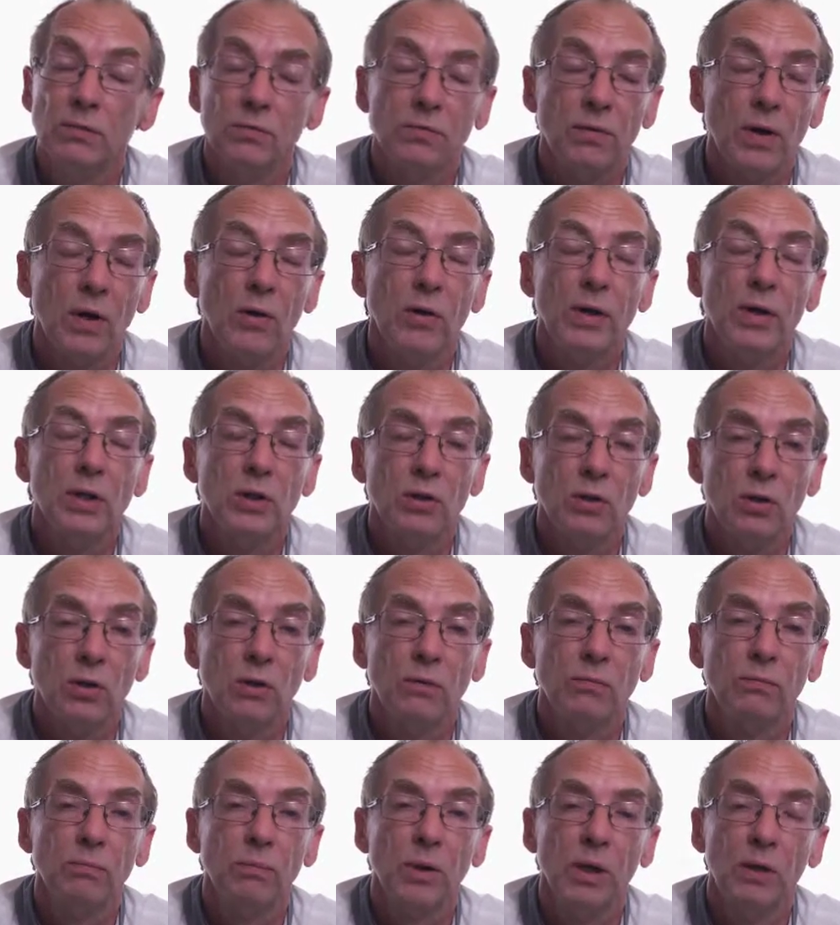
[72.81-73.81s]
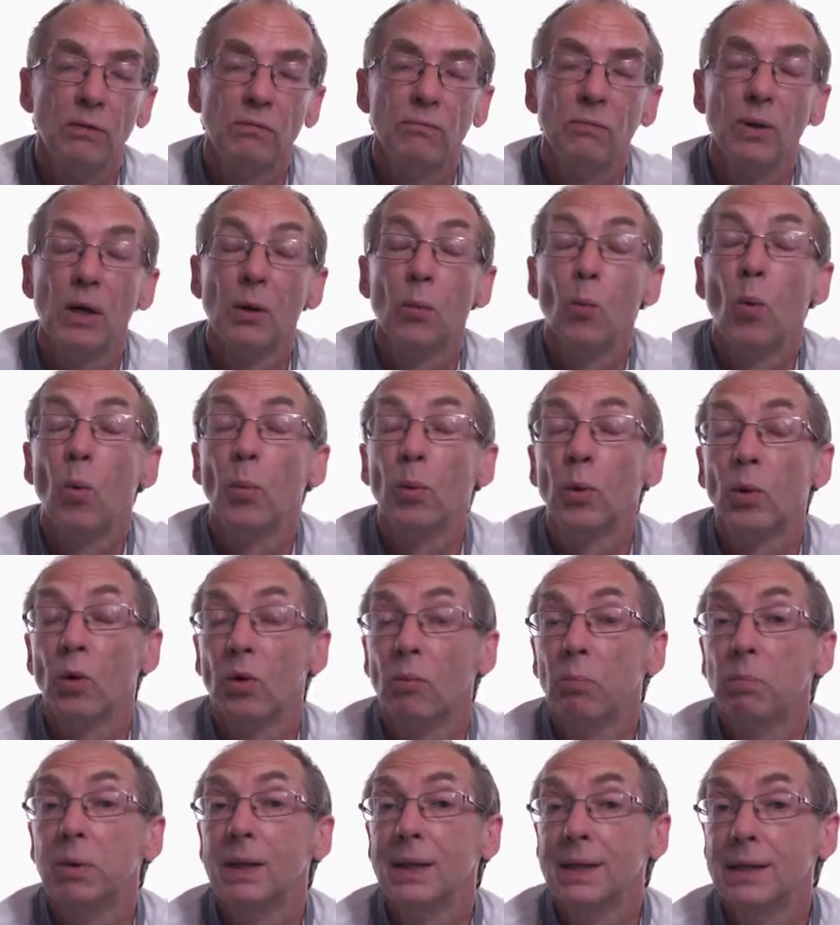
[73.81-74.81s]
very soft, what we call
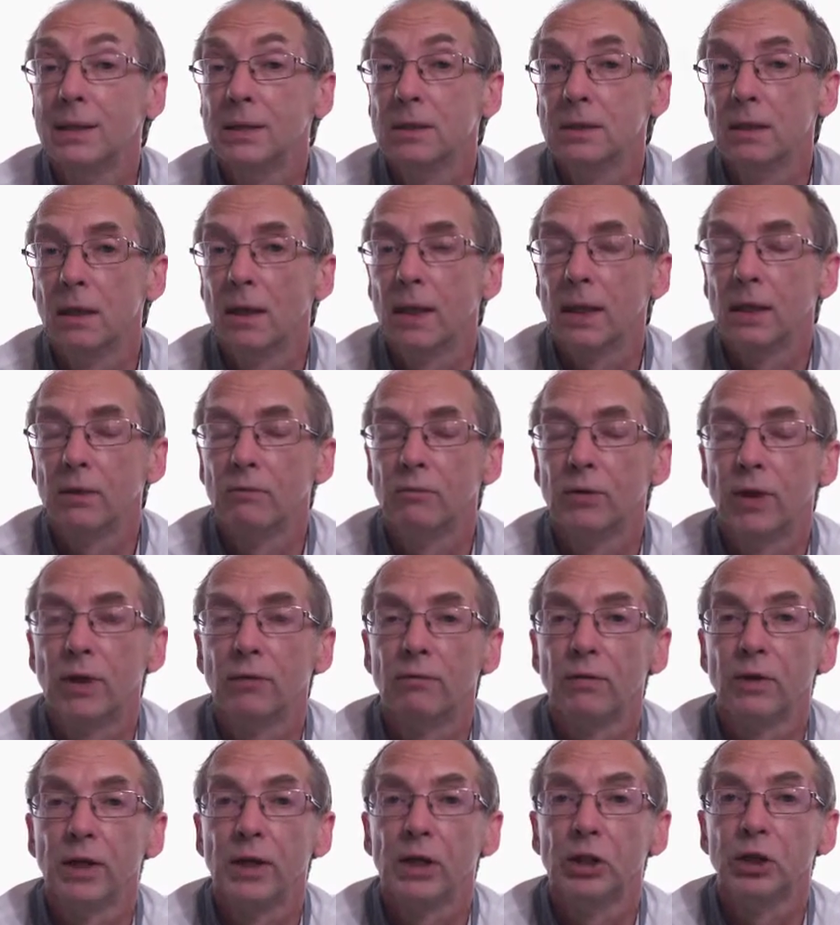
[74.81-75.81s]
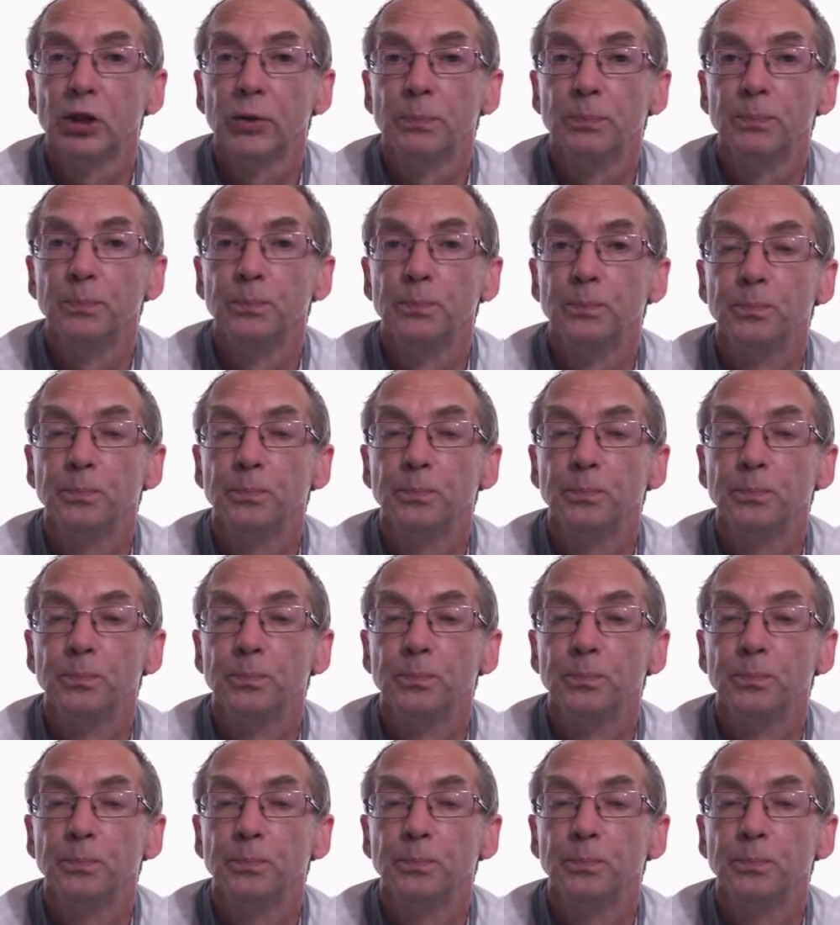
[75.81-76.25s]
a pleasing lack of definition.